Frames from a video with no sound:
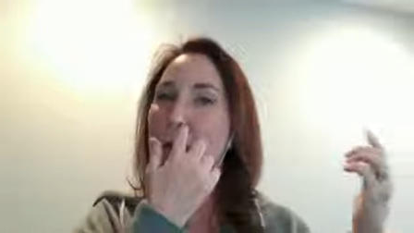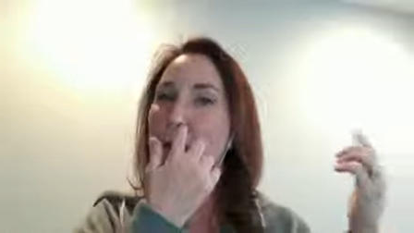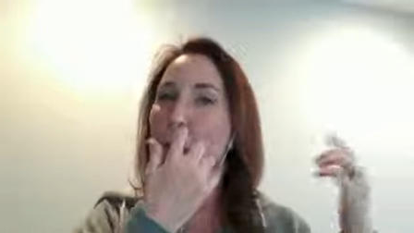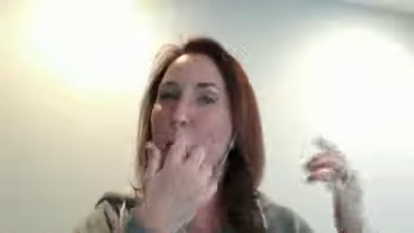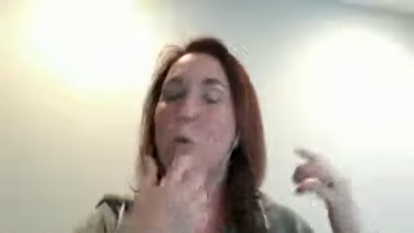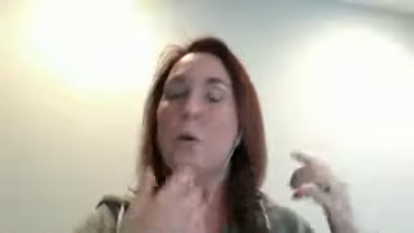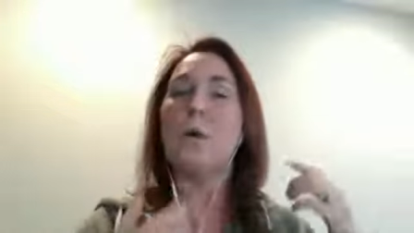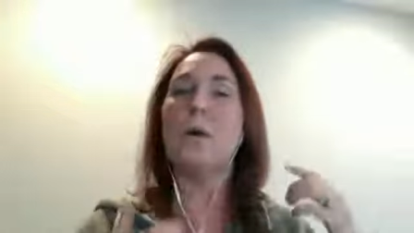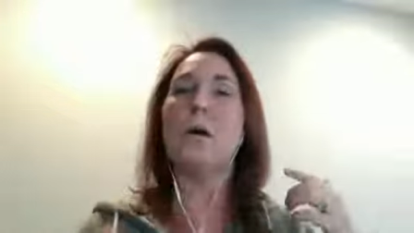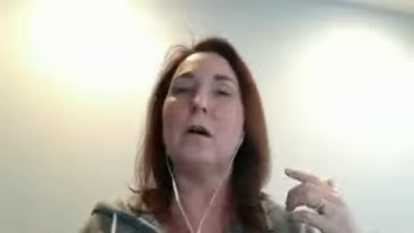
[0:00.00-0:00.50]

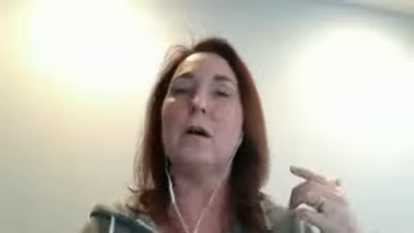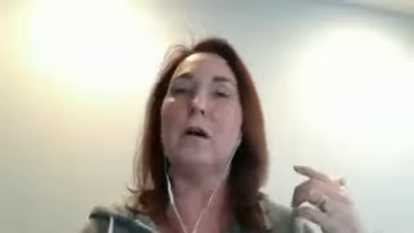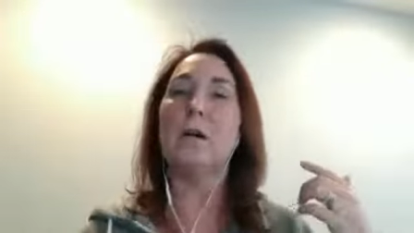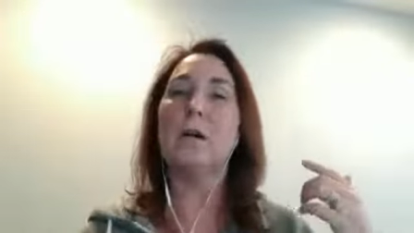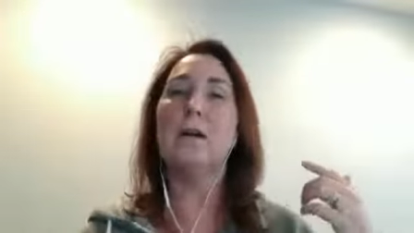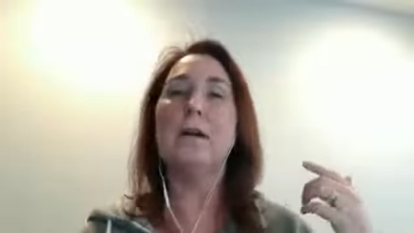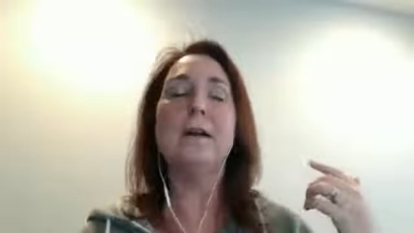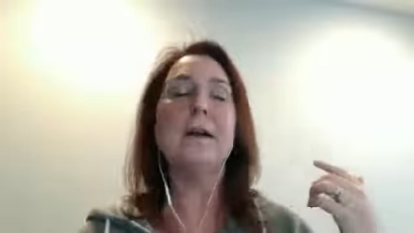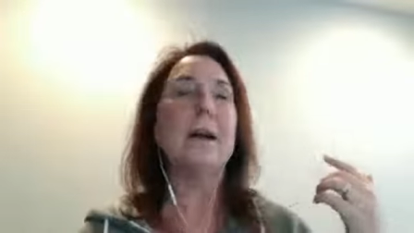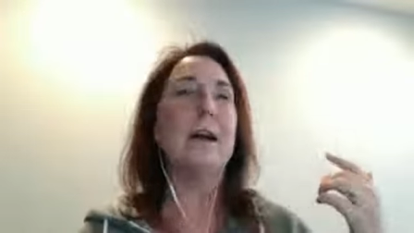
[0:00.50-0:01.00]

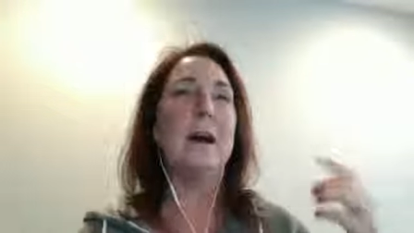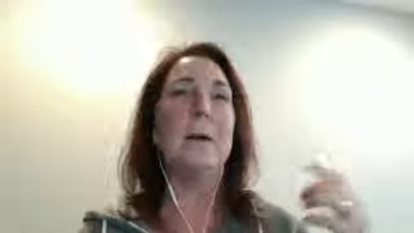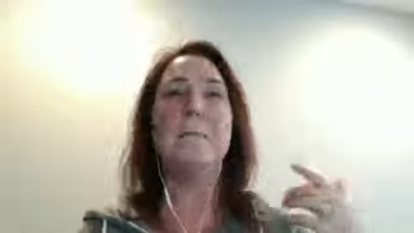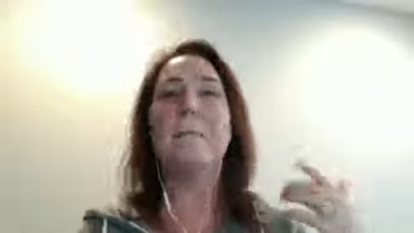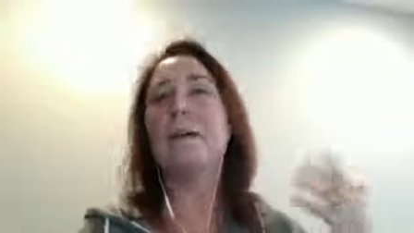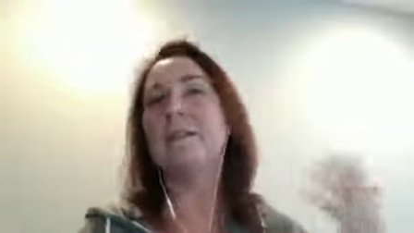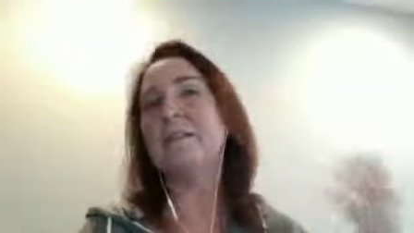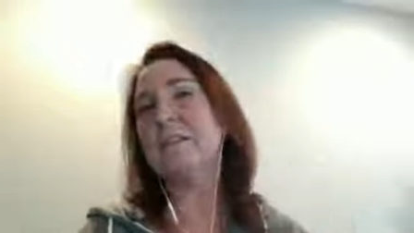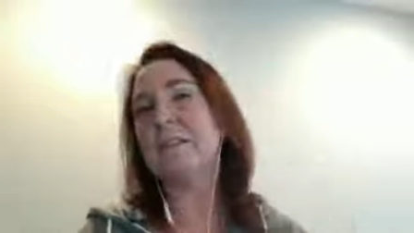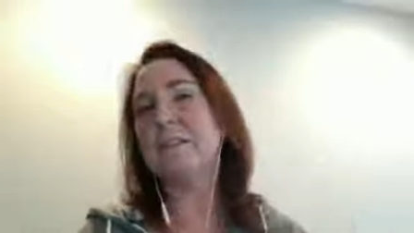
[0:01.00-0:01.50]
or a
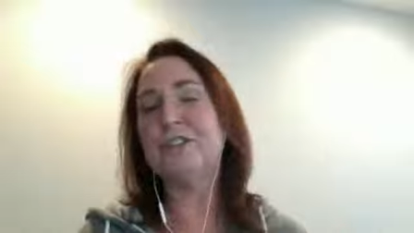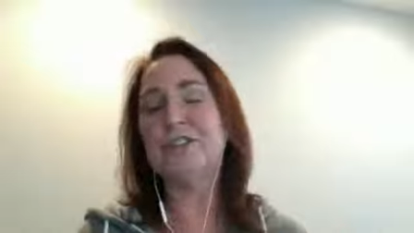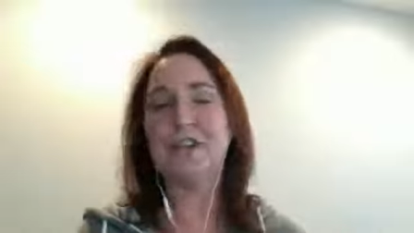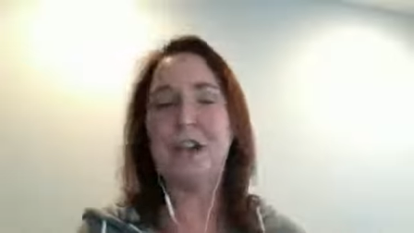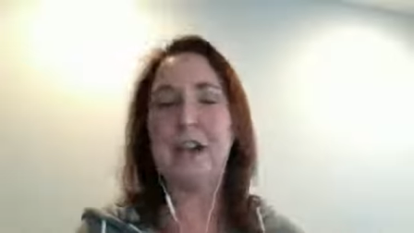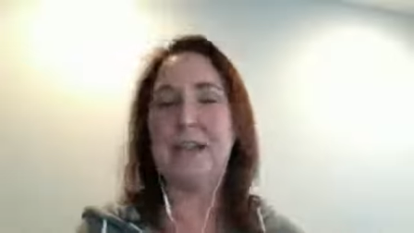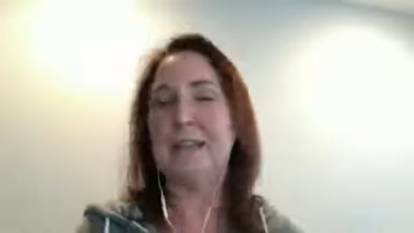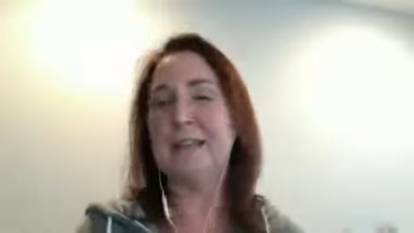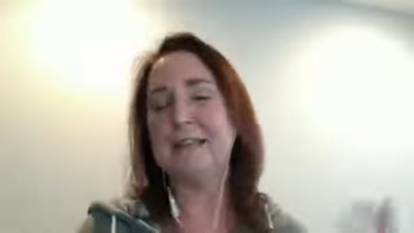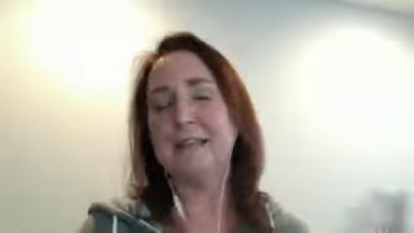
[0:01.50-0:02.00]
monthly
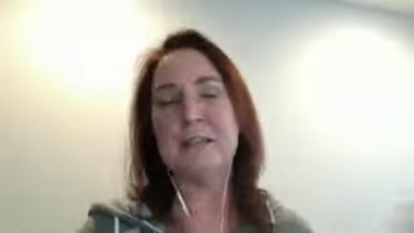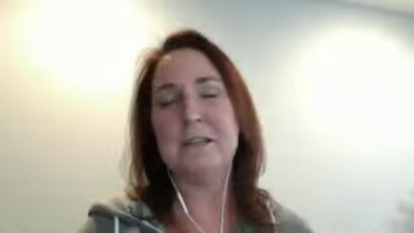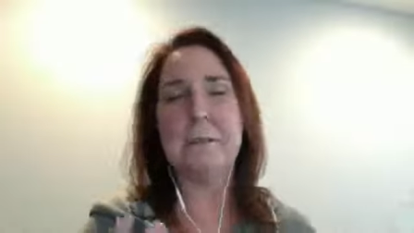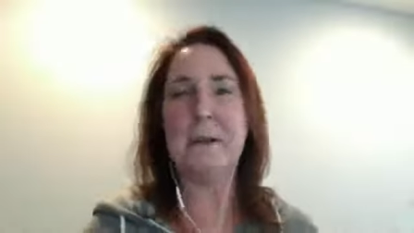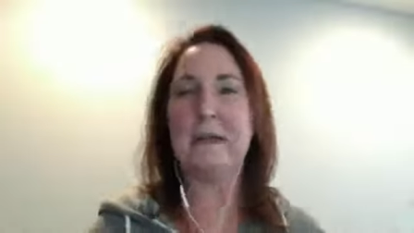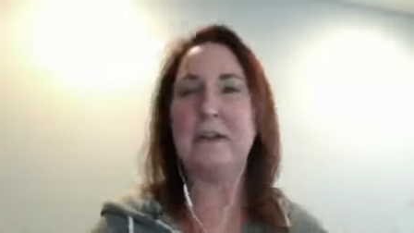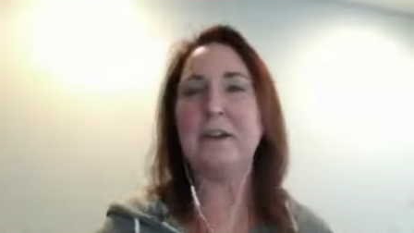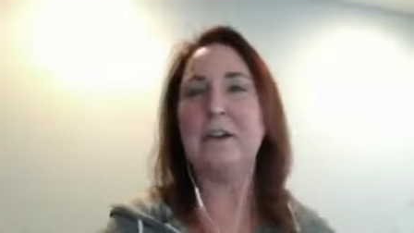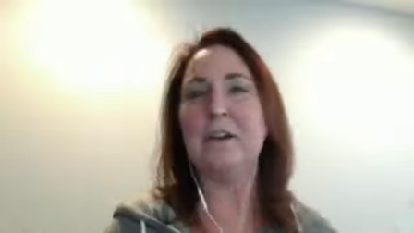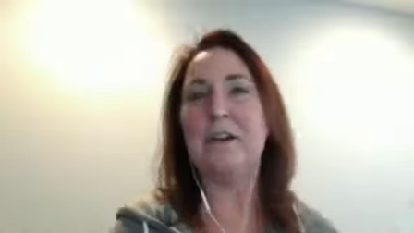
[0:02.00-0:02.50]
check-in
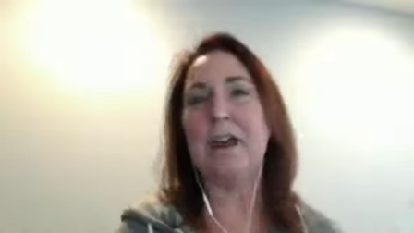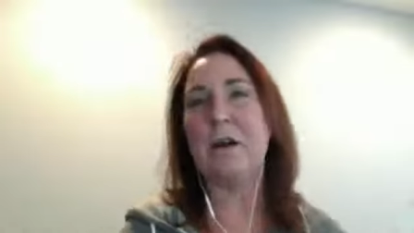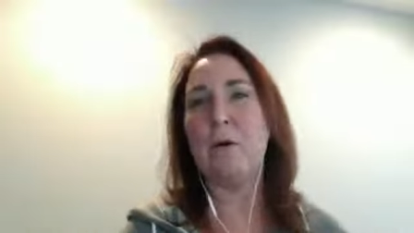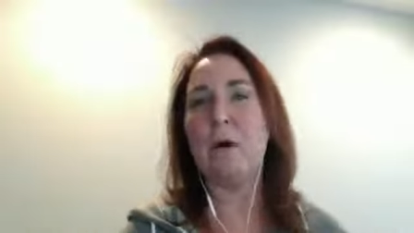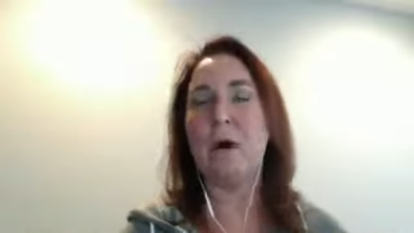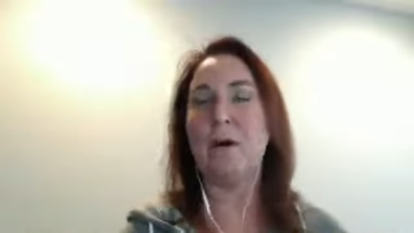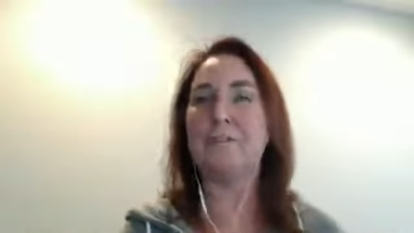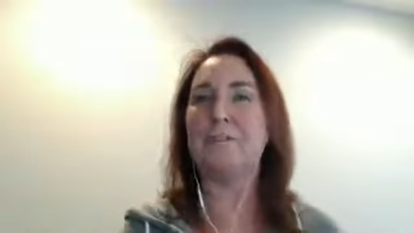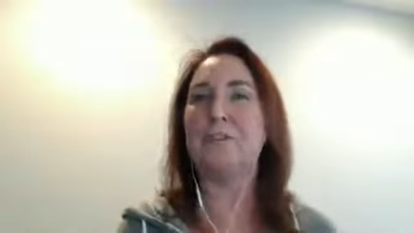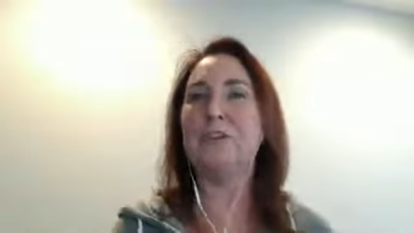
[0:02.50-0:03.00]
depending on how
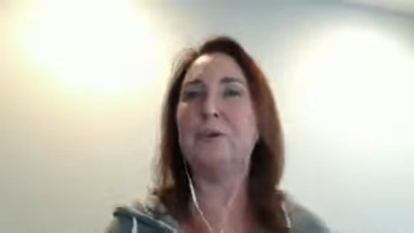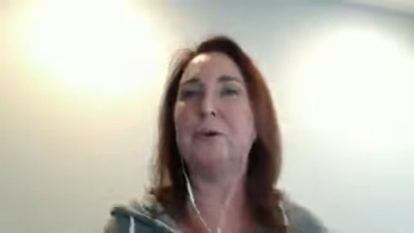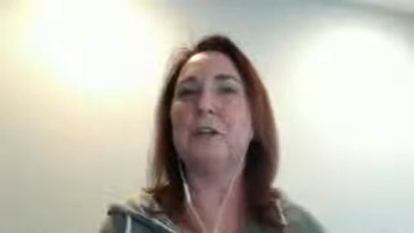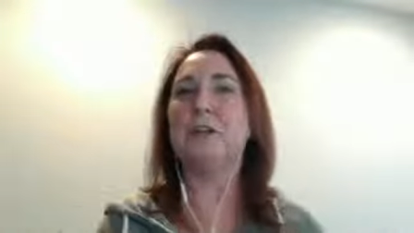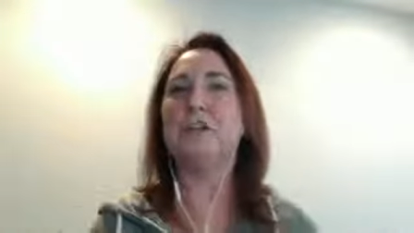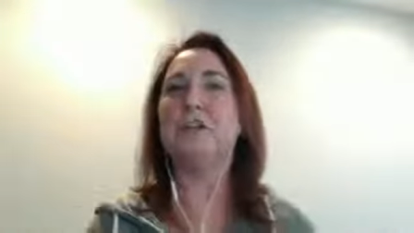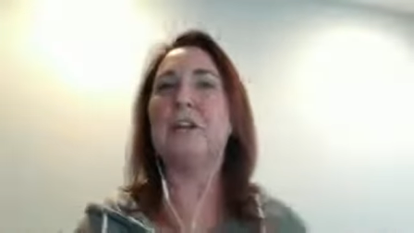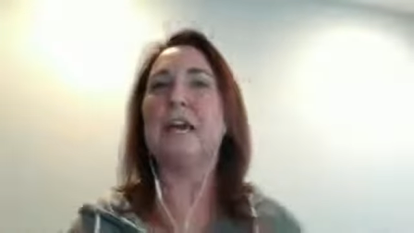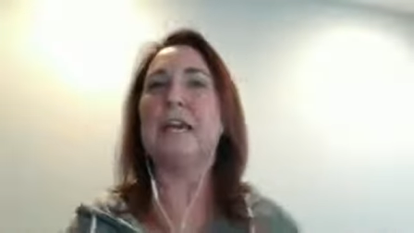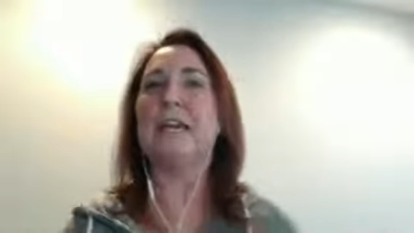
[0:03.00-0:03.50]
often you want to
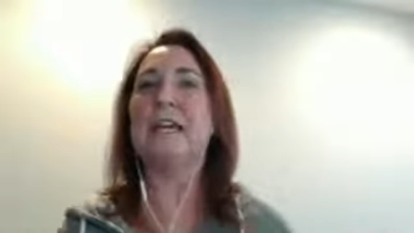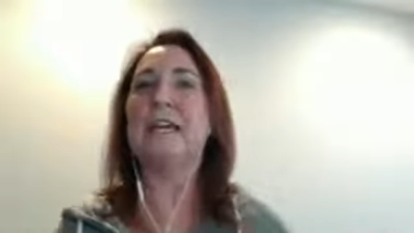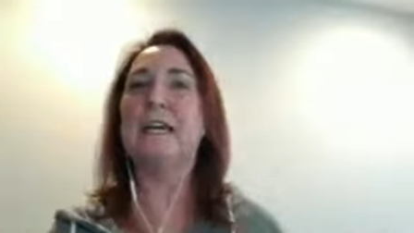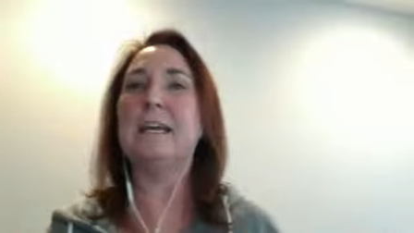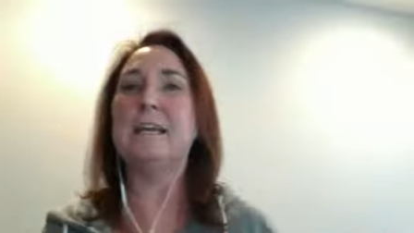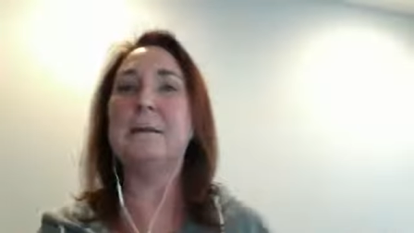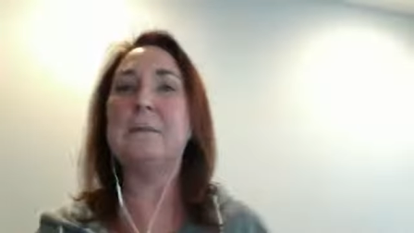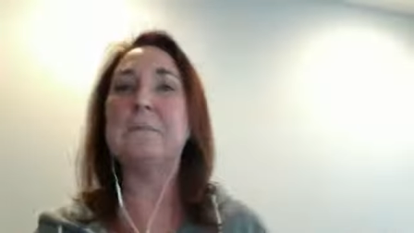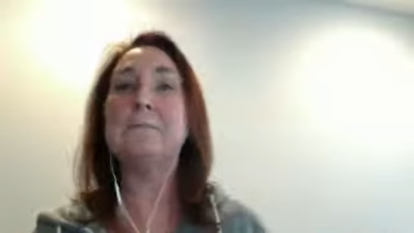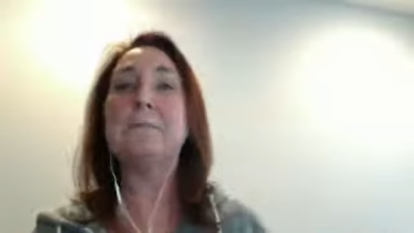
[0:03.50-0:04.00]
check
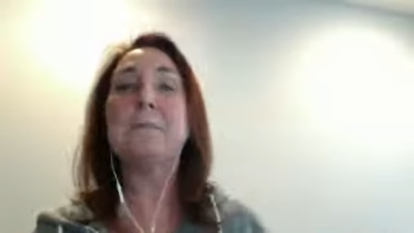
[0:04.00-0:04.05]
in